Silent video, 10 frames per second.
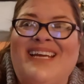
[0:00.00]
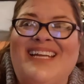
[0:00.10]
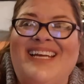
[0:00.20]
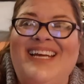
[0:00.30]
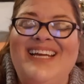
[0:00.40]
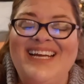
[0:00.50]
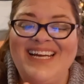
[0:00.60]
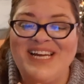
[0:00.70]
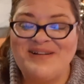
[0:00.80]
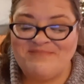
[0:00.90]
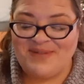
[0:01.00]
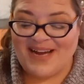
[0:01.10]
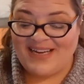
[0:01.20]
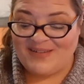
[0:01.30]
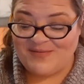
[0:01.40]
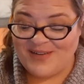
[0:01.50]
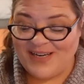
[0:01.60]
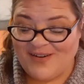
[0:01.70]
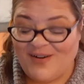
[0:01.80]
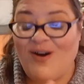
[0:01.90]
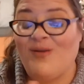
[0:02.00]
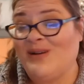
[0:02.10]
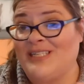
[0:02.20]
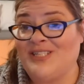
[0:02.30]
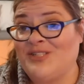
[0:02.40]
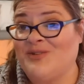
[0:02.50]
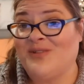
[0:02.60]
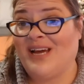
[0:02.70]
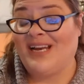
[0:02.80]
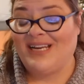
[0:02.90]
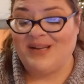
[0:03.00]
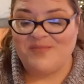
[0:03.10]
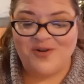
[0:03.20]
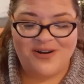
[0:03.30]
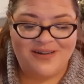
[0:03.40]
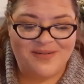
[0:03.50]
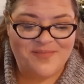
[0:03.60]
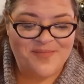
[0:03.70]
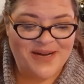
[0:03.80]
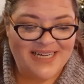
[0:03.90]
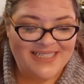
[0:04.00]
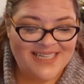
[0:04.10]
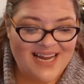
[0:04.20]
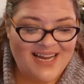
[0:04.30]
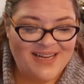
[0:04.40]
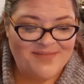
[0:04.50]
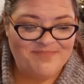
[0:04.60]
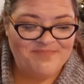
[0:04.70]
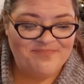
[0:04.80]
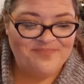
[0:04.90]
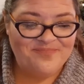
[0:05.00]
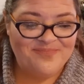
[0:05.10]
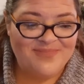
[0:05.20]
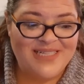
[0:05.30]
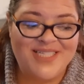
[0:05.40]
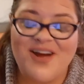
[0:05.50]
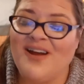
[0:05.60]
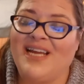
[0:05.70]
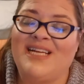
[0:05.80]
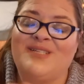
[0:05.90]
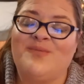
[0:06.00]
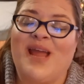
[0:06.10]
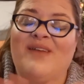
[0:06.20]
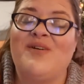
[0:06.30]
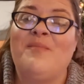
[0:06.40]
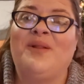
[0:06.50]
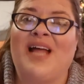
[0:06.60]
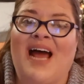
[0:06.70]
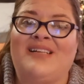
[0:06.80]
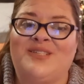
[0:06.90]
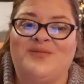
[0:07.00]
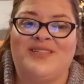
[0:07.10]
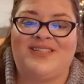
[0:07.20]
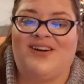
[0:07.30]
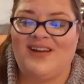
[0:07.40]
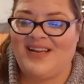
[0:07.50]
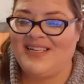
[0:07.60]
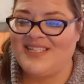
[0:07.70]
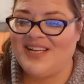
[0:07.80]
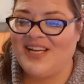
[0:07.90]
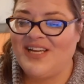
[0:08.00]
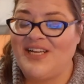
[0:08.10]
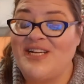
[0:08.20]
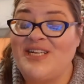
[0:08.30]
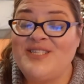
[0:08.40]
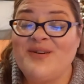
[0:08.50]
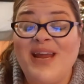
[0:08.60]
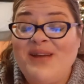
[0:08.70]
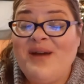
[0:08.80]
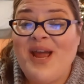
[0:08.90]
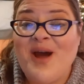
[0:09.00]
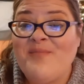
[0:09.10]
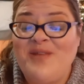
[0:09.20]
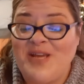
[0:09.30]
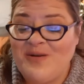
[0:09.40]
kidding. But we don't always do that anymore. But um, with stockings, we have a blast with stockings. So anyway, I hope that